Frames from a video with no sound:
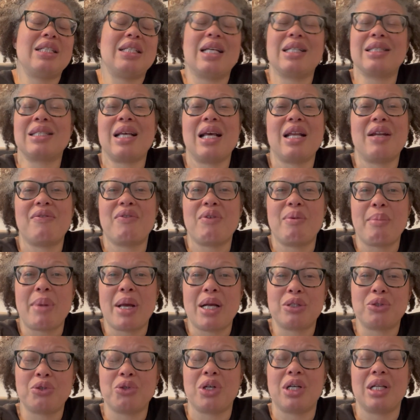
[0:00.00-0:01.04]
That's kind of a
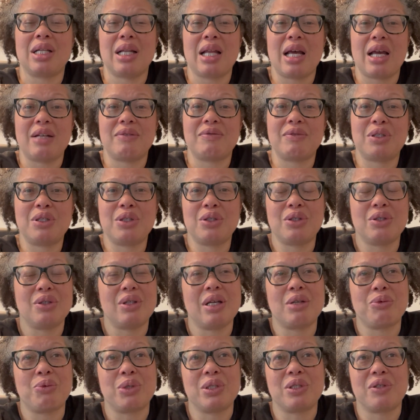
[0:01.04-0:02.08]
mantra in life too
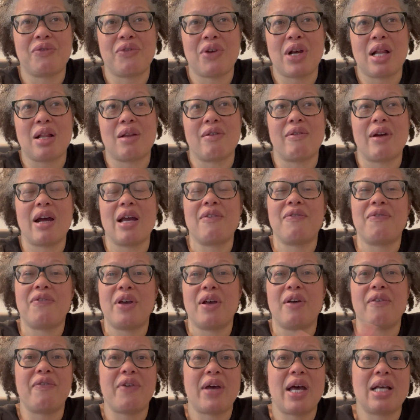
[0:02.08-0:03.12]
that we should follow, right?
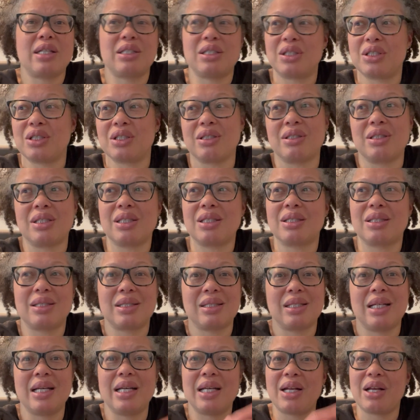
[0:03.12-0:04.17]
Fail faster. Just
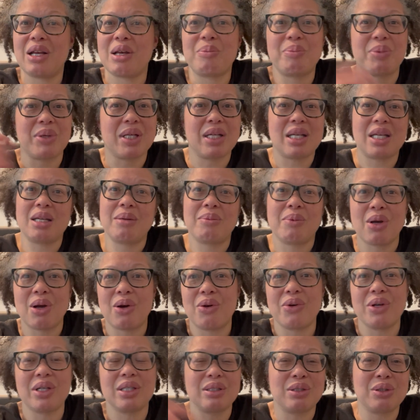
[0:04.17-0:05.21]
get up and keep
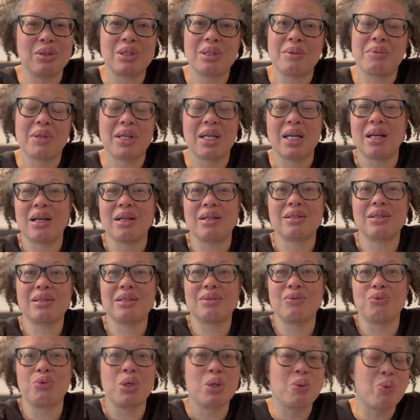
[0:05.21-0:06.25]
going. Do something else.
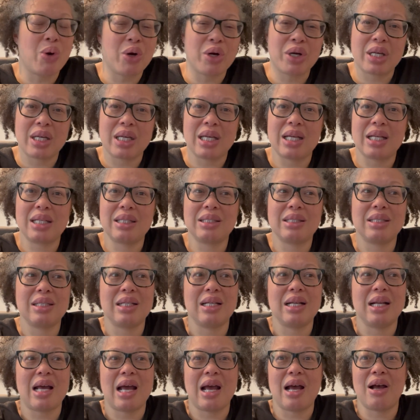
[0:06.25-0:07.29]
Rework it,
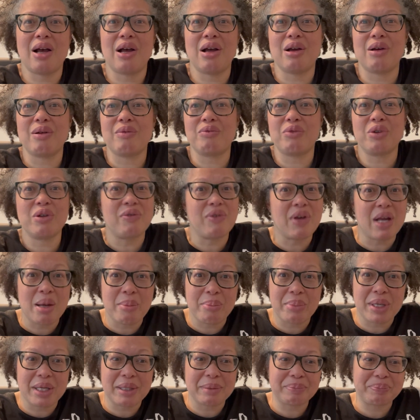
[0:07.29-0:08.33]
revamp
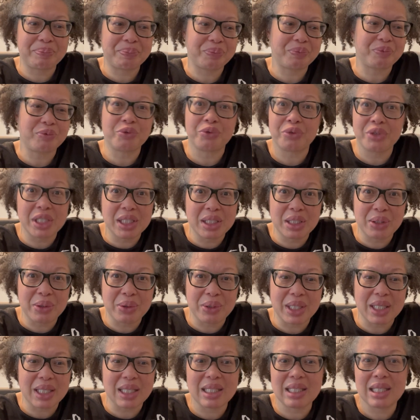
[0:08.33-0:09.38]
it, redo
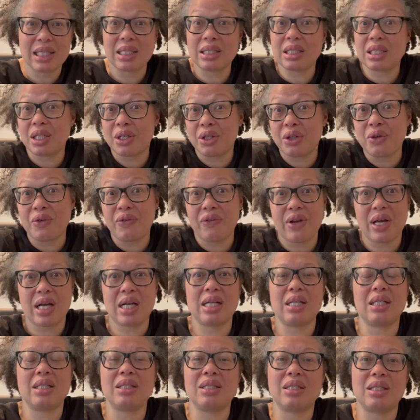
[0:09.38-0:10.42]
it until you
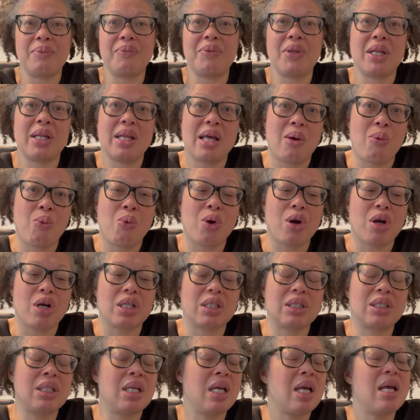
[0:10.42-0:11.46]
find something that
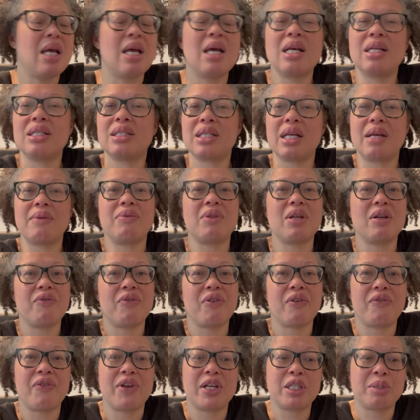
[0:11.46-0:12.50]
works. Same thing for
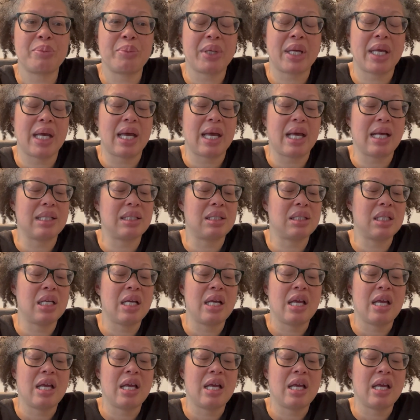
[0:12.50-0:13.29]
Facebook ads.